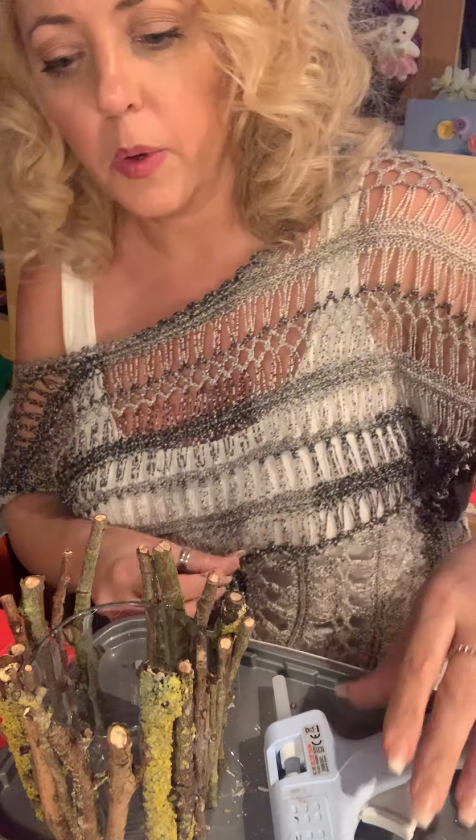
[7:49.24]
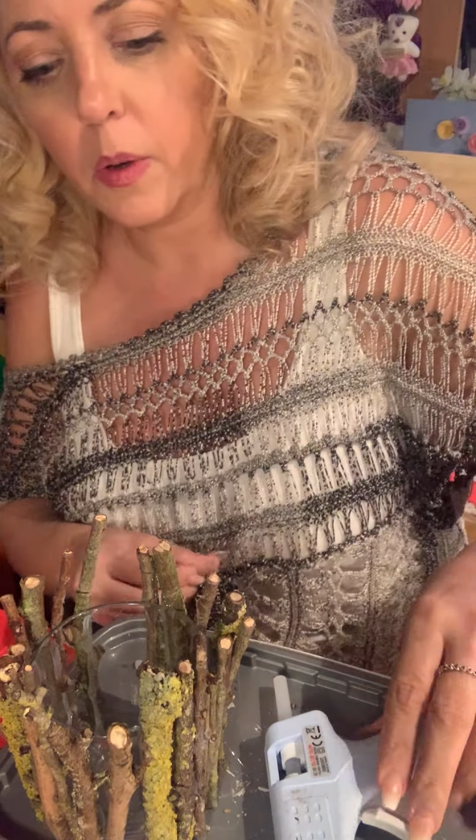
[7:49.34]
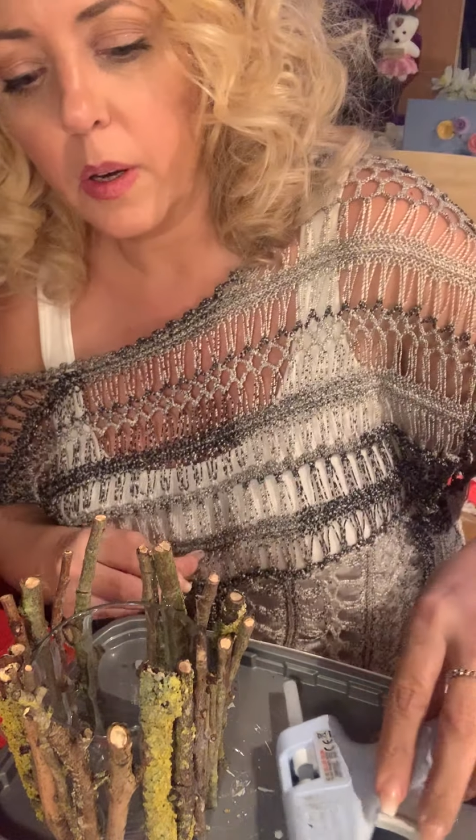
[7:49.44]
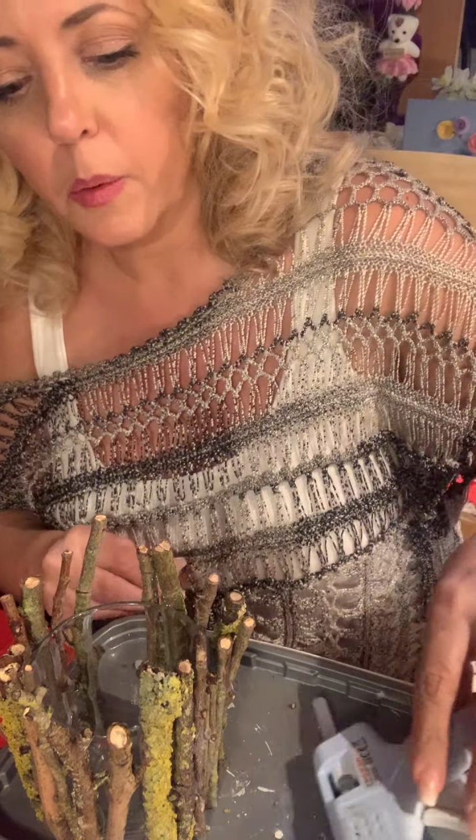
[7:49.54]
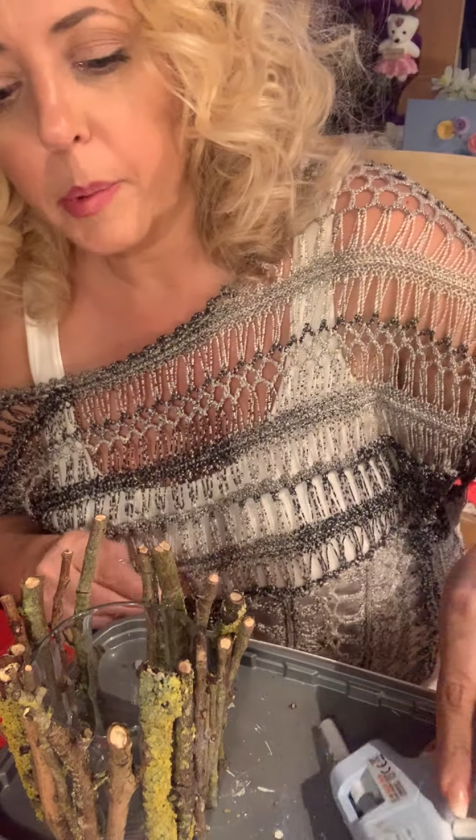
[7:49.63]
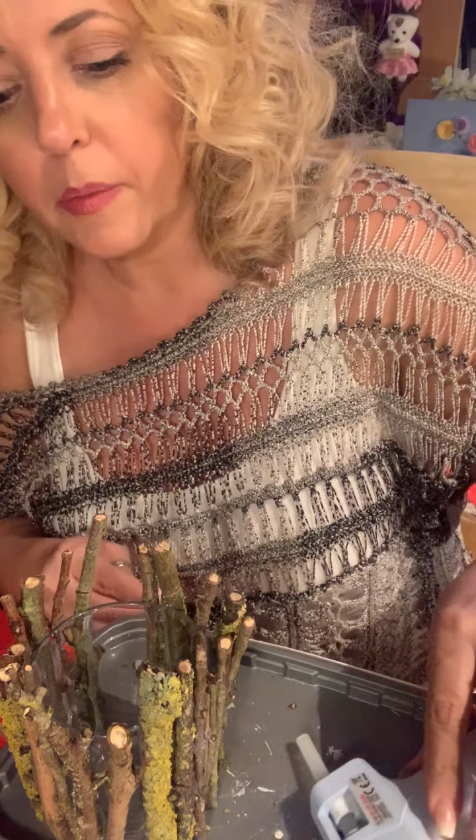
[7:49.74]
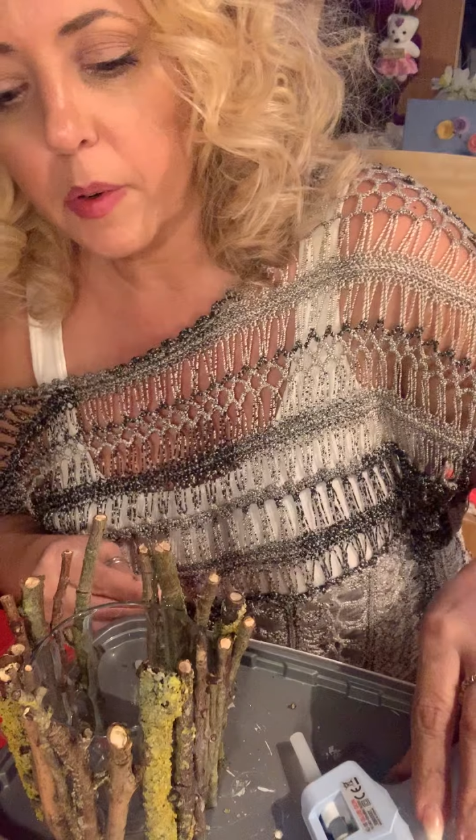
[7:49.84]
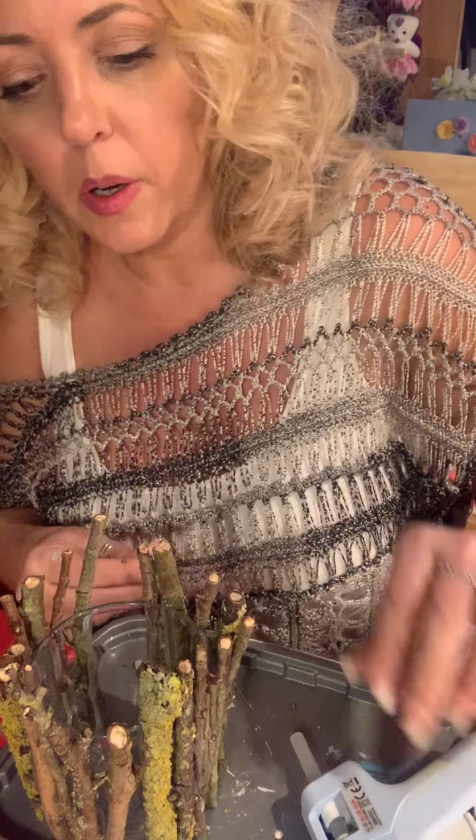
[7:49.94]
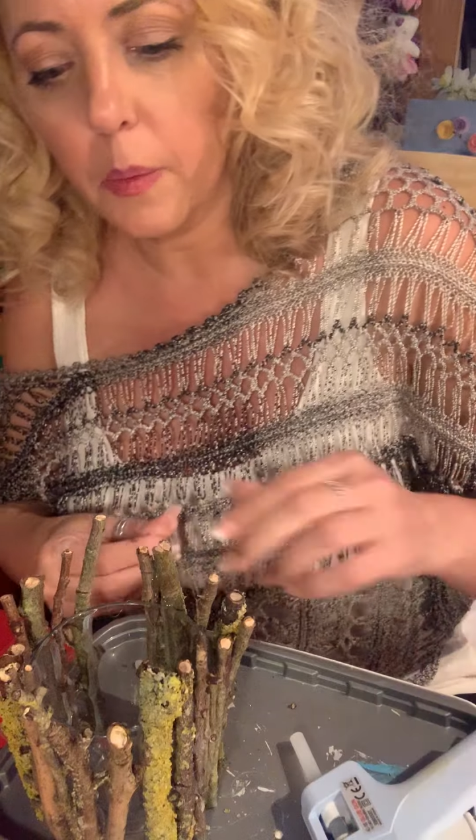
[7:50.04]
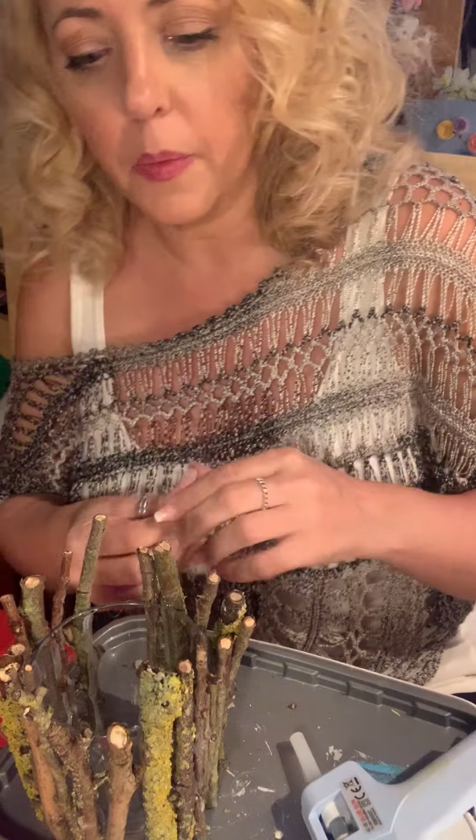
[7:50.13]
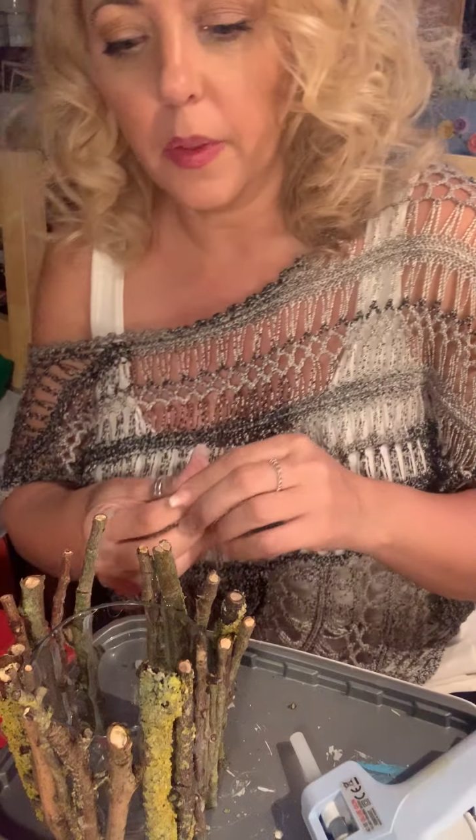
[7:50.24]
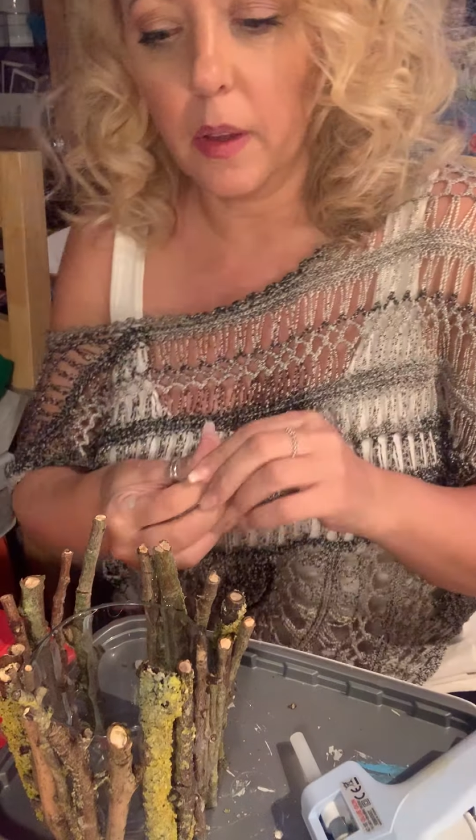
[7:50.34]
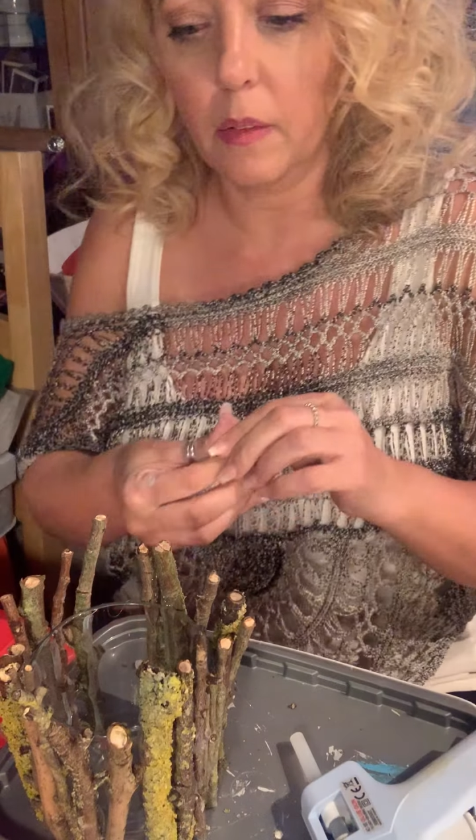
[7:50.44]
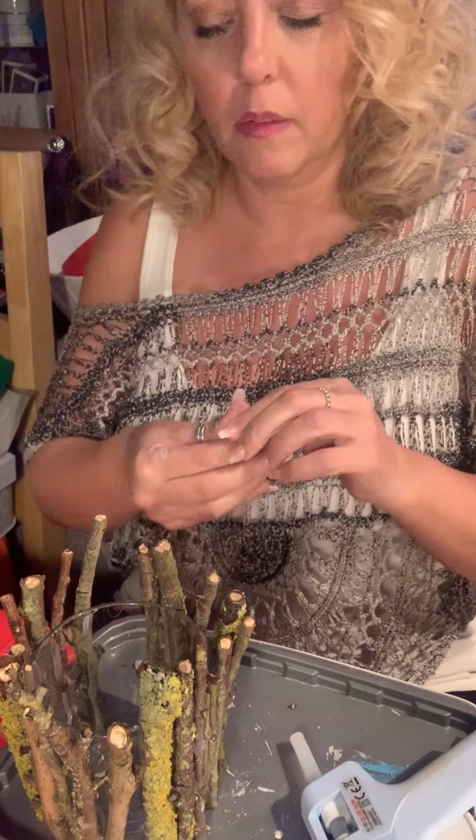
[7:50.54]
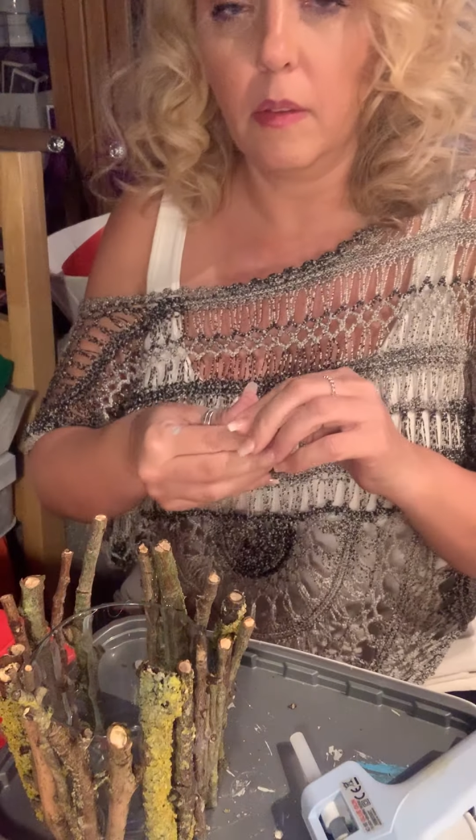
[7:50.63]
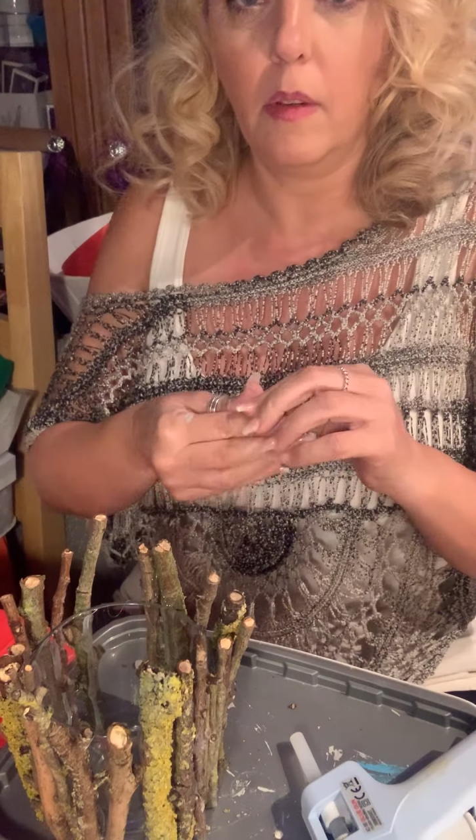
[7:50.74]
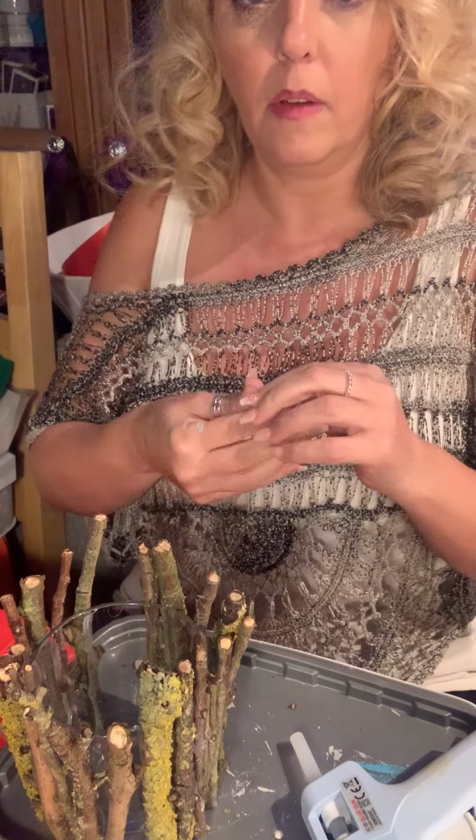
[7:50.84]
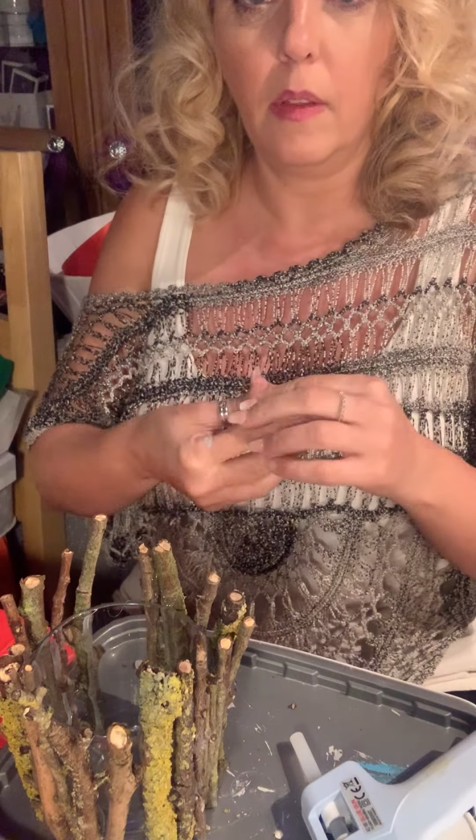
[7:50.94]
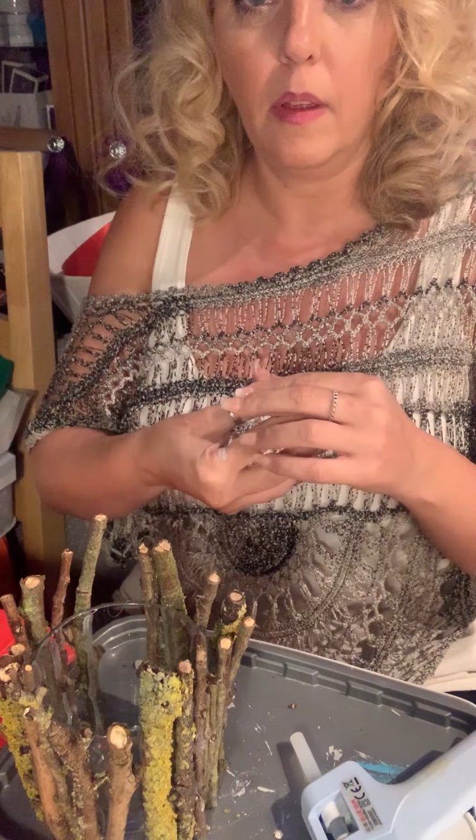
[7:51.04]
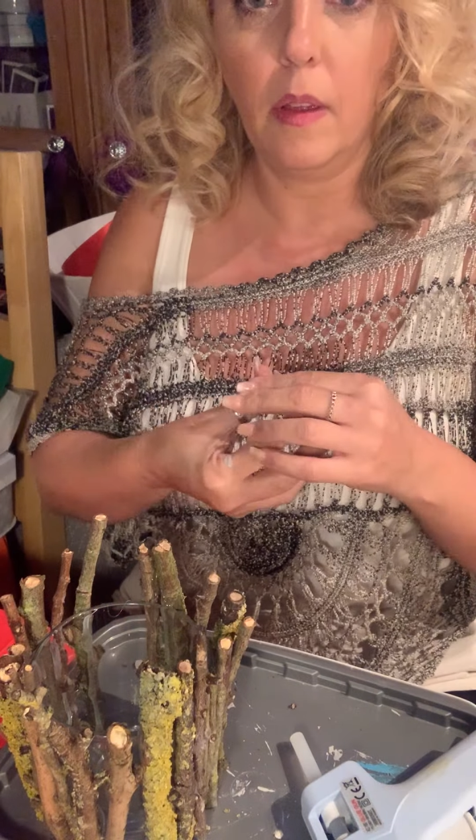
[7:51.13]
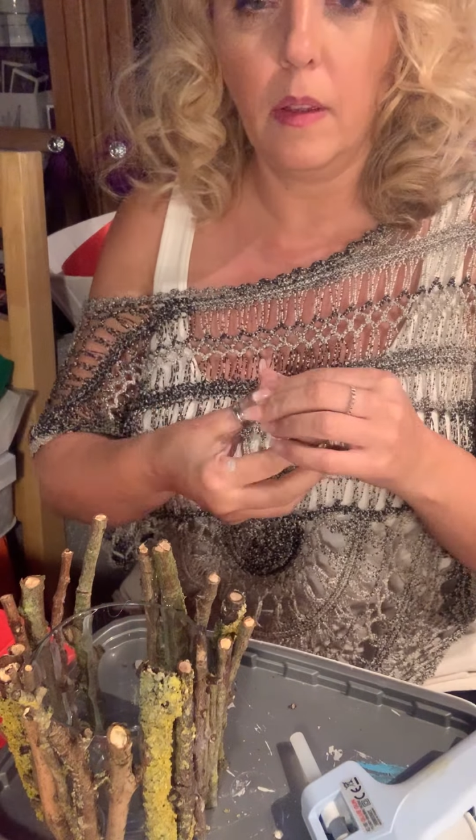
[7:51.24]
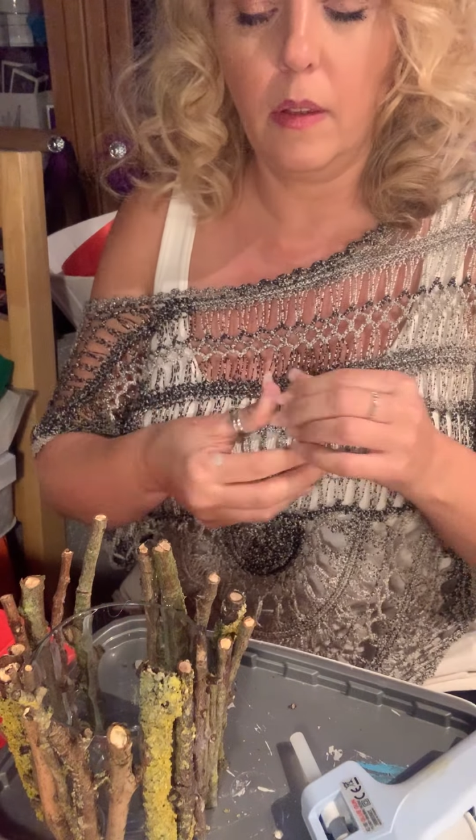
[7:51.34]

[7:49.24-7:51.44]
A little bit of glue on the inside there.